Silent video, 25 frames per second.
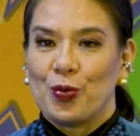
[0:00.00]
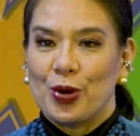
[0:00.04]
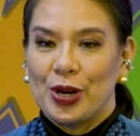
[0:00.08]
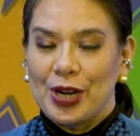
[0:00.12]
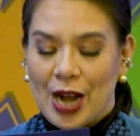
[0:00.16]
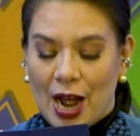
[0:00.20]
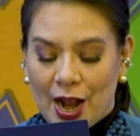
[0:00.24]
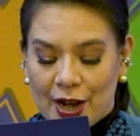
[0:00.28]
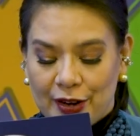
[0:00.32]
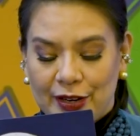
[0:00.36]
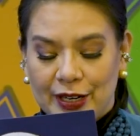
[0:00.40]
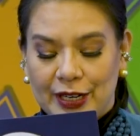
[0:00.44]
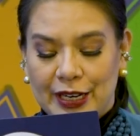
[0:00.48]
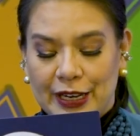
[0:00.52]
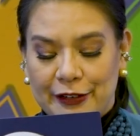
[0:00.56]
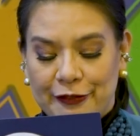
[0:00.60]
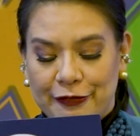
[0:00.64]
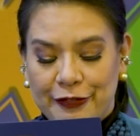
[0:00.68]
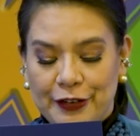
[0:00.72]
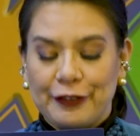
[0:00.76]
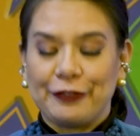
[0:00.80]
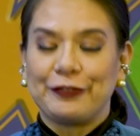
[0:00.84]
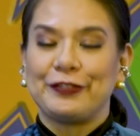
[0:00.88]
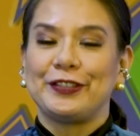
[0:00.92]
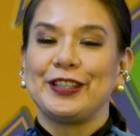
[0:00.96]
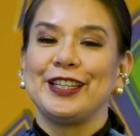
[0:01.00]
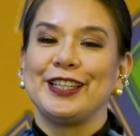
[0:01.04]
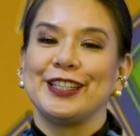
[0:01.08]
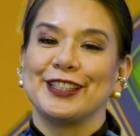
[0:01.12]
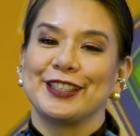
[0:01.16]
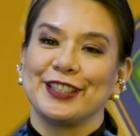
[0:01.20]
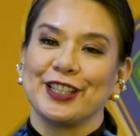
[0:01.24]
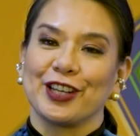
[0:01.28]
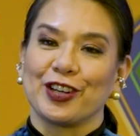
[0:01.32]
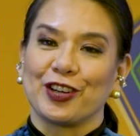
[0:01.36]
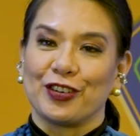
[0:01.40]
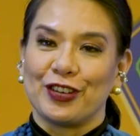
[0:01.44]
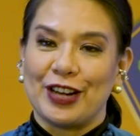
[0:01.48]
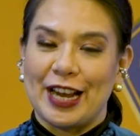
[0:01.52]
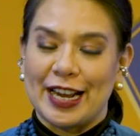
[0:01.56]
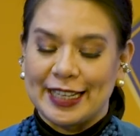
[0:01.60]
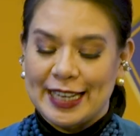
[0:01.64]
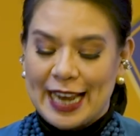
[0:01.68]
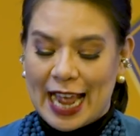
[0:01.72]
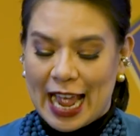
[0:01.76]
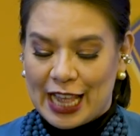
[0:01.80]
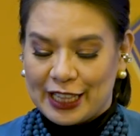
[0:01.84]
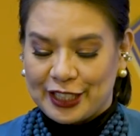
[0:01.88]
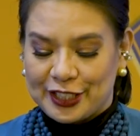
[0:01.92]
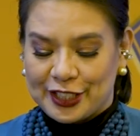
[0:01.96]
150 is the correct
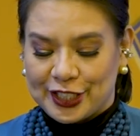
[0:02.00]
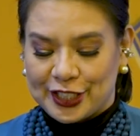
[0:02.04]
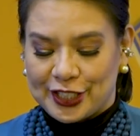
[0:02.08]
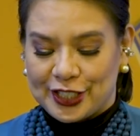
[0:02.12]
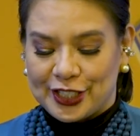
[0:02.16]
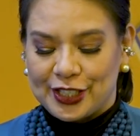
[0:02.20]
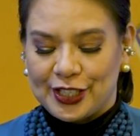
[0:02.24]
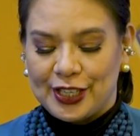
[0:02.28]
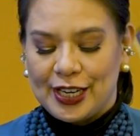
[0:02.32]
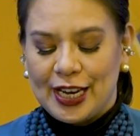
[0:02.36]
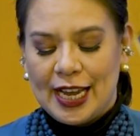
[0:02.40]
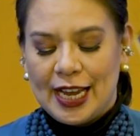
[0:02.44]
answer.